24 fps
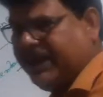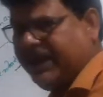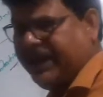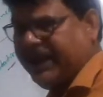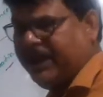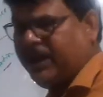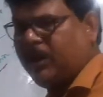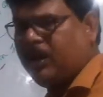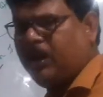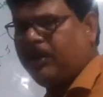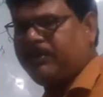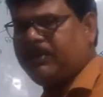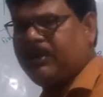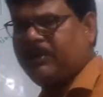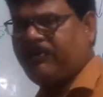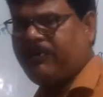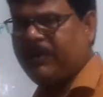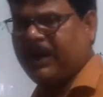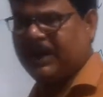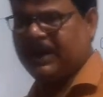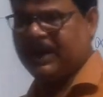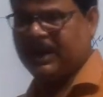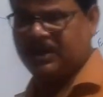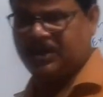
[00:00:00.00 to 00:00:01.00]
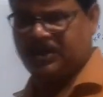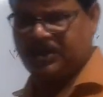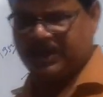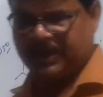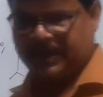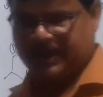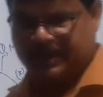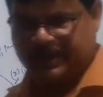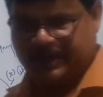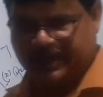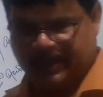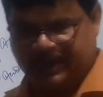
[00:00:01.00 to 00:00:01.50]
end of the
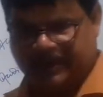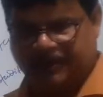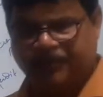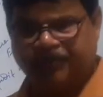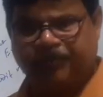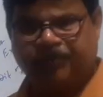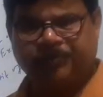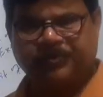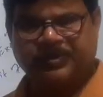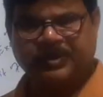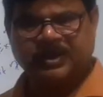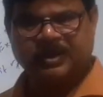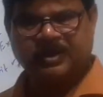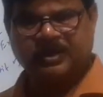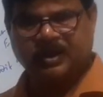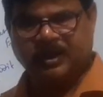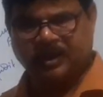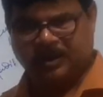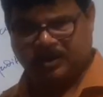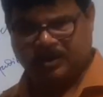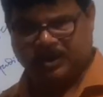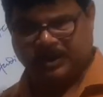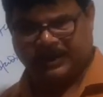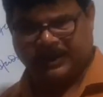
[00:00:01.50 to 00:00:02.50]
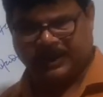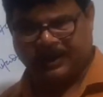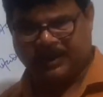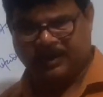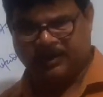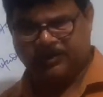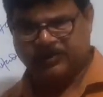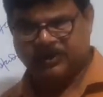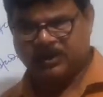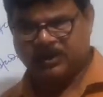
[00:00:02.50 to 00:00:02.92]
financial year. It is clear, na?